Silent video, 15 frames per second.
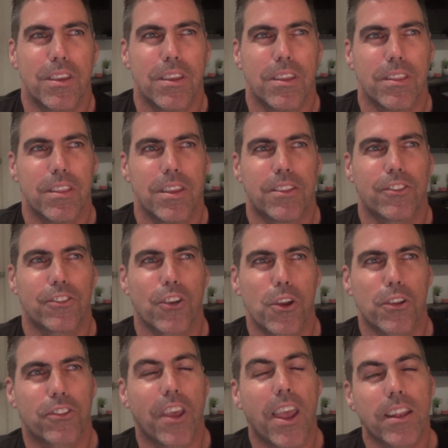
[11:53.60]
the it's
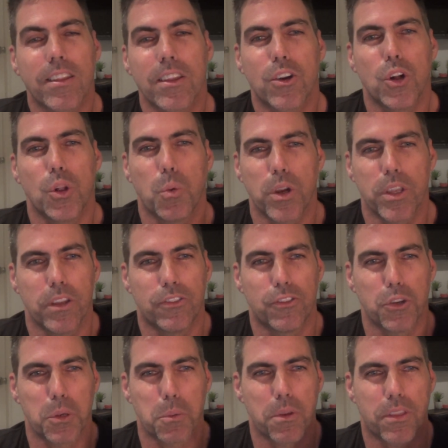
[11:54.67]
so technical what you're
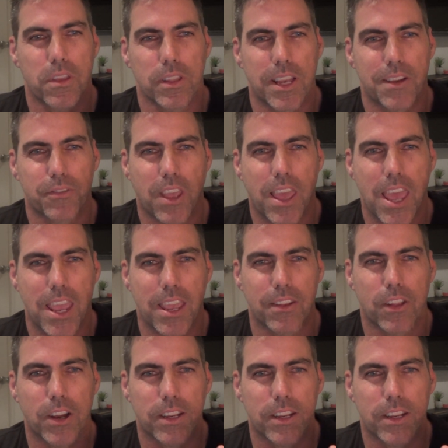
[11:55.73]
doing with your left hand,